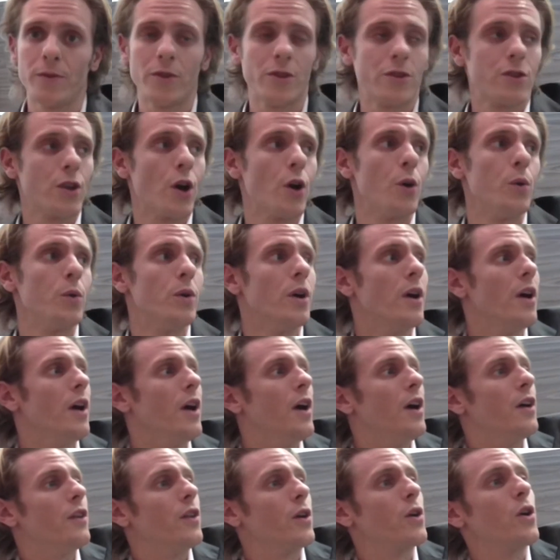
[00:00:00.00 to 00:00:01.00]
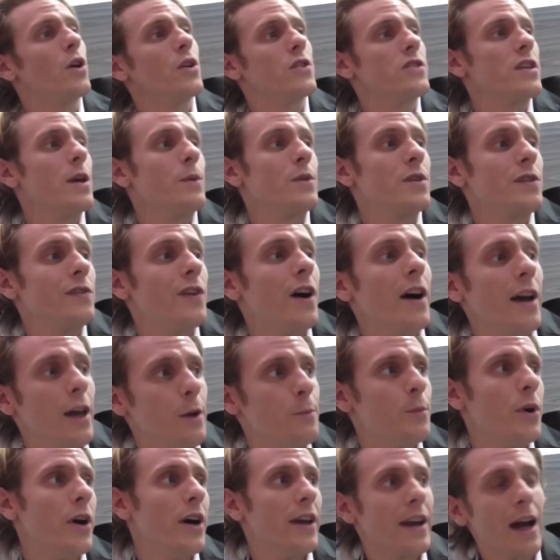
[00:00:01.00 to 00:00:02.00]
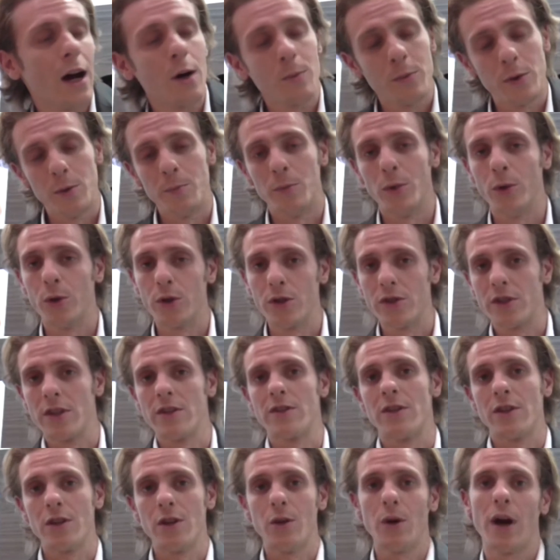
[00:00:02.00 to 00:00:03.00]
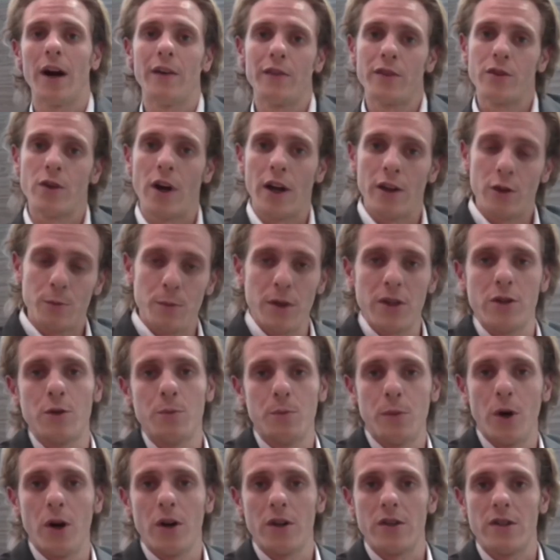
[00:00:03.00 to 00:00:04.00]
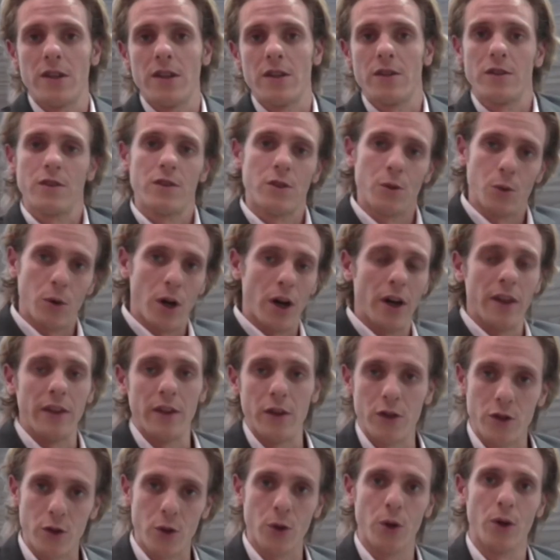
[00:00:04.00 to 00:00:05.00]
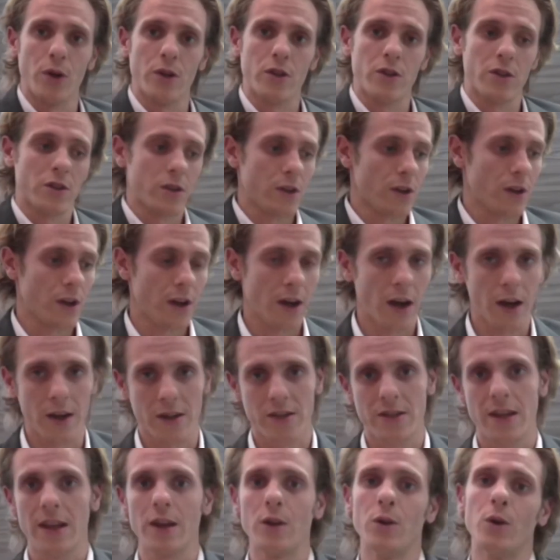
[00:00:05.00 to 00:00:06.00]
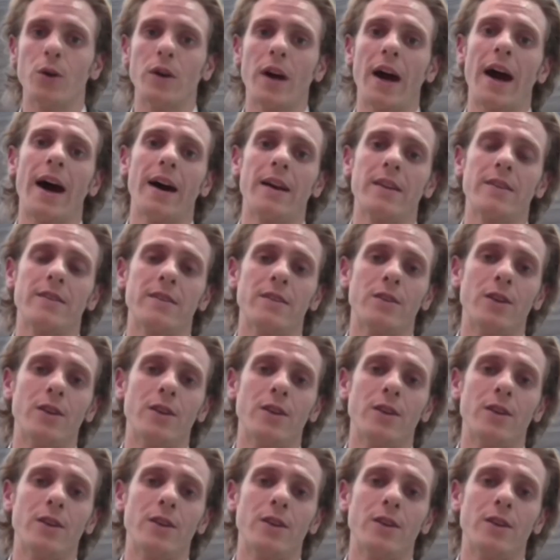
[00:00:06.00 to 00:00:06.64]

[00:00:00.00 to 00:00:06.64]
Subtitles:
So the concept of our input and output boards is that you have transmission boxes in the source, a single CAT